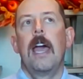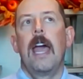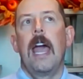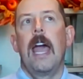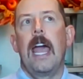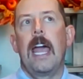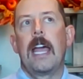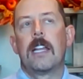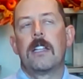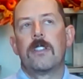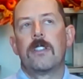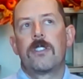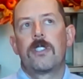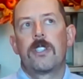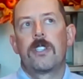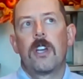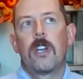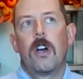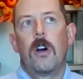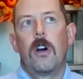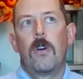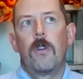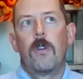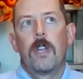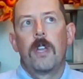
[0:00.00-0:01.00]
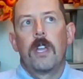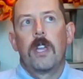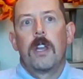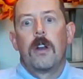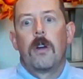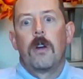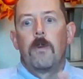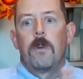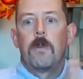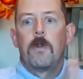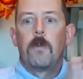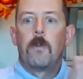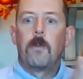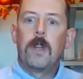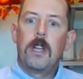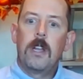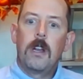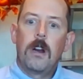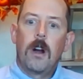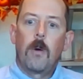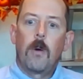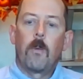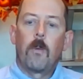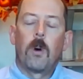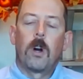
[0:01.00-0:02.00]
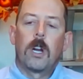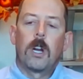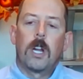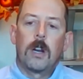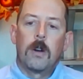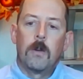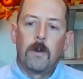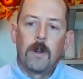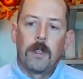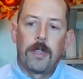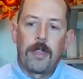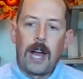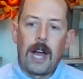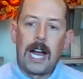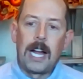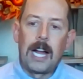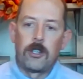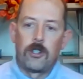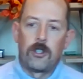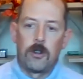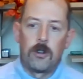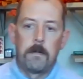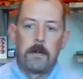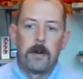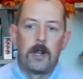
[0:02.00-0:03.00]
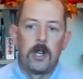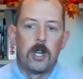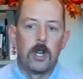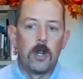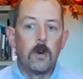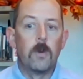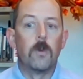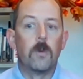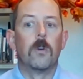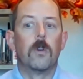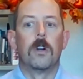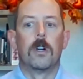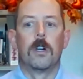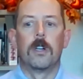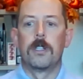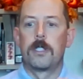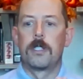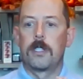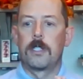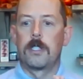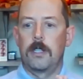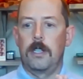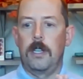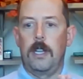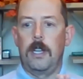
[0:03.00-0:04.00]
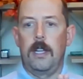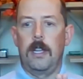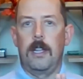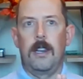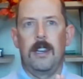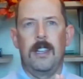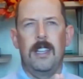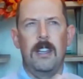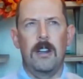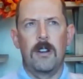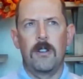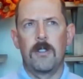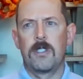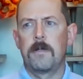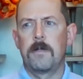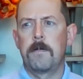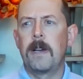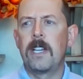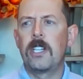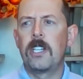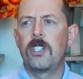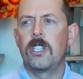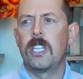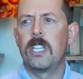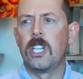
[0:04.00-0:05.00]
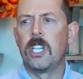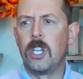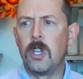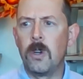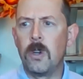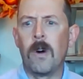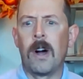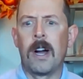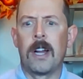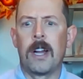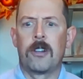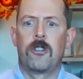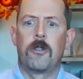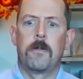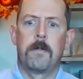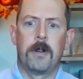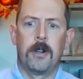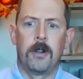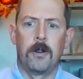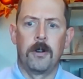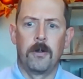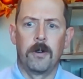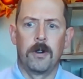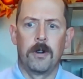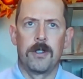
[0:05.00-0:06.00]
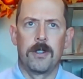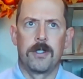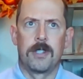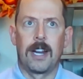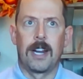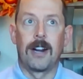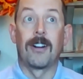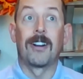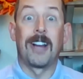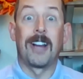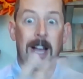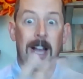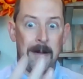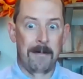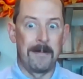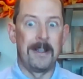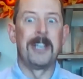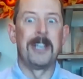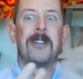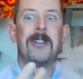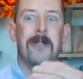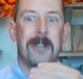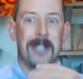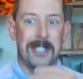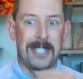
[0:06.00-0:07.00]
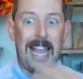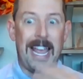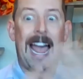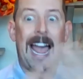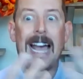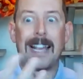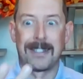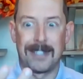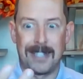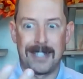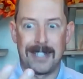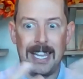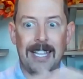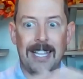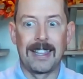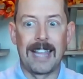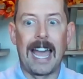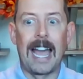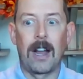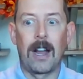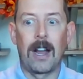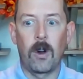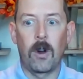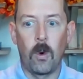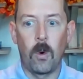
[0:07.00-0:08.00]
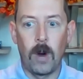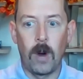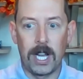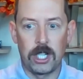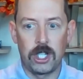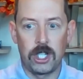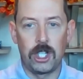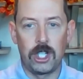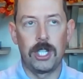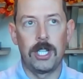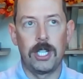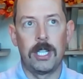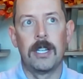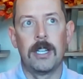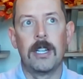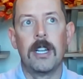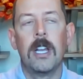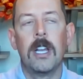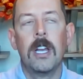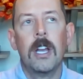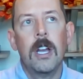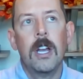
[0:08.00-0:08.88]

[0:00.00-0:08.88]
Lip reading: And so, when we are working with entrepreneurs, and, especially new entrepreneurs that are coming to us asking that question,